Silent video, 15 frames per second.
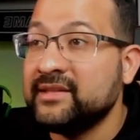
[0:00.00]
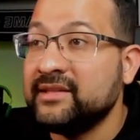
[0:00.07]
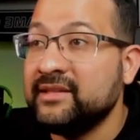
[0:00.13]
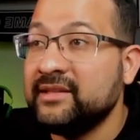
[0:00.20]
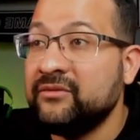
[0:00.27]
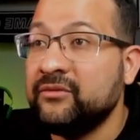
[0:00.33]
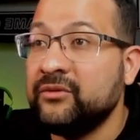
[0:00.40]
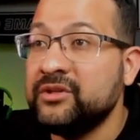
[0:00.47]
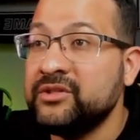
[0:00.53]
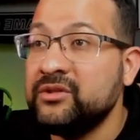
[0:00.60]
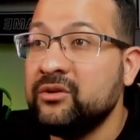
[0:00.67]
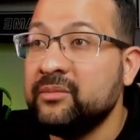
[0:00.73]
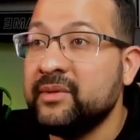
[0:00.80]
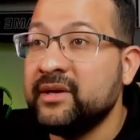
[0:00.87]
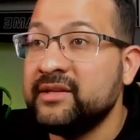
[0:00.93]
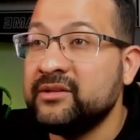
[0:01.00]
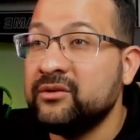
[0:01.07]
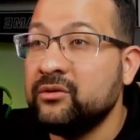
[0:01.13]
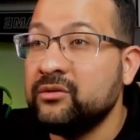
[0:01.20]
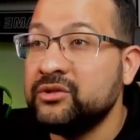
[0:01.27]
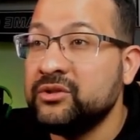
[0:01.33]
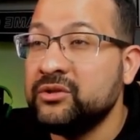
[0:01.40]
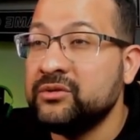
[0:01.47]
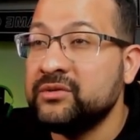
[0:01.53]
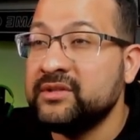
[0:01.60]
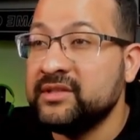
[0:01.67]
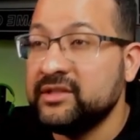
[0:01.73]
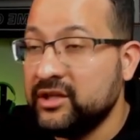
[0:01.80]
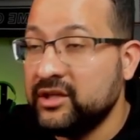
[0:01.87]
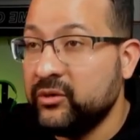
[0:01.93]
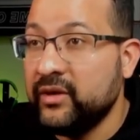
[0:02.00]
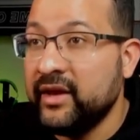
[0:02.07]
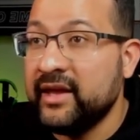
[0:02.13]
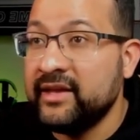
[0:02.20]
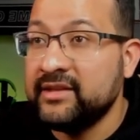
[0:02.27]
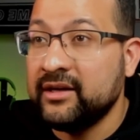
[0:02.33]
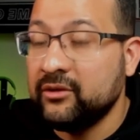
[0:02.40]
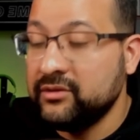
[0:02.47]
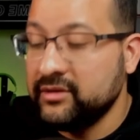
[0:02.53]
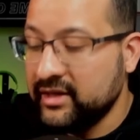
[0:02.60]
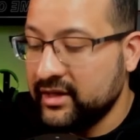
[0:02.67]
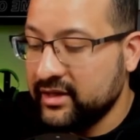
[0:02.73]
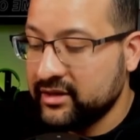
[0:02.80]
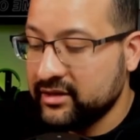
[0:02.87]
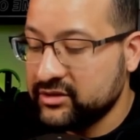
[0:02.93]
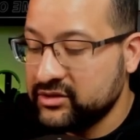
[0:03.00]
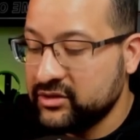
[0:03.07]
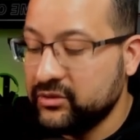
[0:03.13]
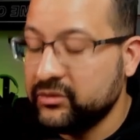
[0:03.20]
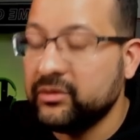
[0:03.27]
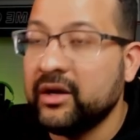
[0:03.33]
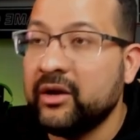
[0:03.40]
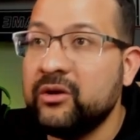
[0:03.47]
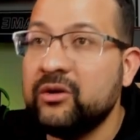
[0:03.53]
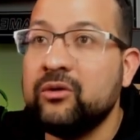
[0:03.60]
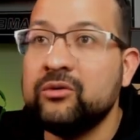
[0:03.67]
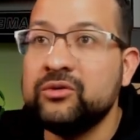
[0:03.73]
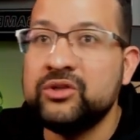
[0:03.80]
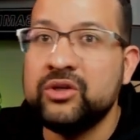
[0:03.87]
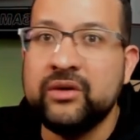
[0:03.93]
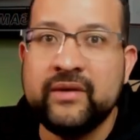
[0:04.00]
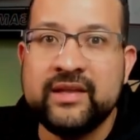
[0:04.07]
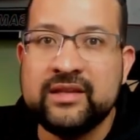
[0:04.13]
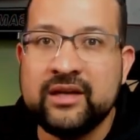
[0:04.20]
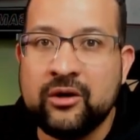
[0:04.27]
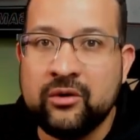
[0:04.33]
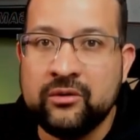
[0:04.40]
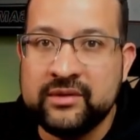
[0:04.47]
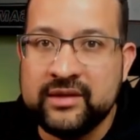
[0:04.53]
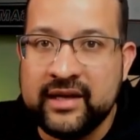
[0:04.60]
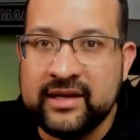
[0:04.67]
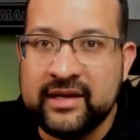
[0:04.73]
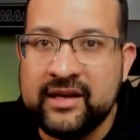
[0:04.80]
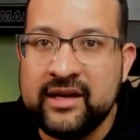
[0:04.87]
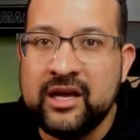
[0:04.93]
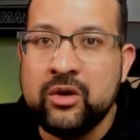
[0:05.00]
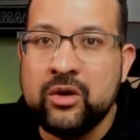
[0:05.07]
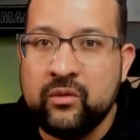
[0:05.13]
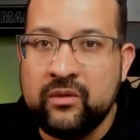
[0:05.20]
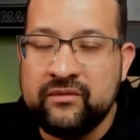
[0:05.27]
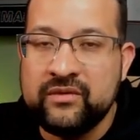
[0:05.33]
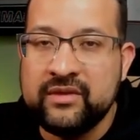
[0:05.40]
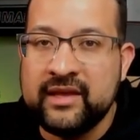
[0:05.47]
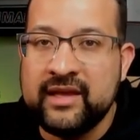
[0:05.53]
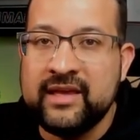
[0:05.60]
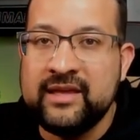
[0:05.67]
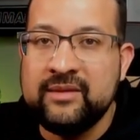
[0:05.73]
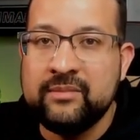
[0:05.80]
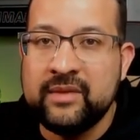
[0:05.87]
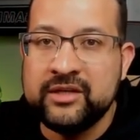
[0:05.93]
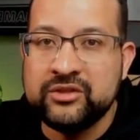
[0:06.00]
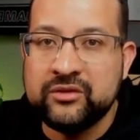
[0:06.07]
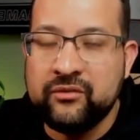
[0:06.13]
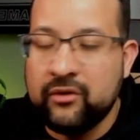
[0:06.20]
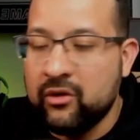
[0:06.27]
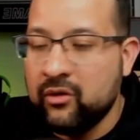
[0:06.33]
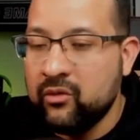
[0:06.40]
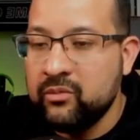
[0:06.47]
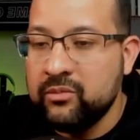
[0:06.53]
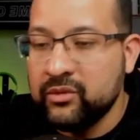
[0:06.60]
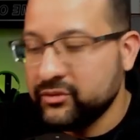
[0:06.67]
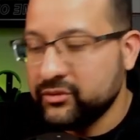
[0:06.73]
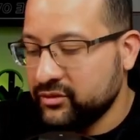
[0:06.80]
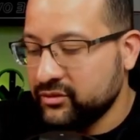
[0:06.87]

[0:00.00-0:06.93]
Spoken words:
The first command you go to use is create a container. So you go to create a container with the image for Ubuntu.